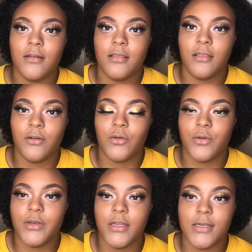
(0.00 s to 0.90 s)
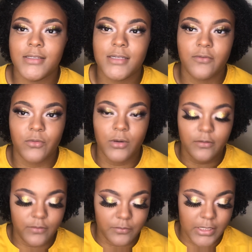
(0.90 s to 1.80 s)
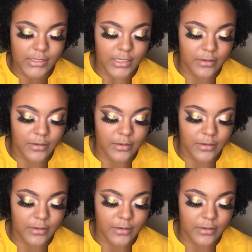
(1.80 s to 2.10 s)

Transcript: little dust everywhere from my setting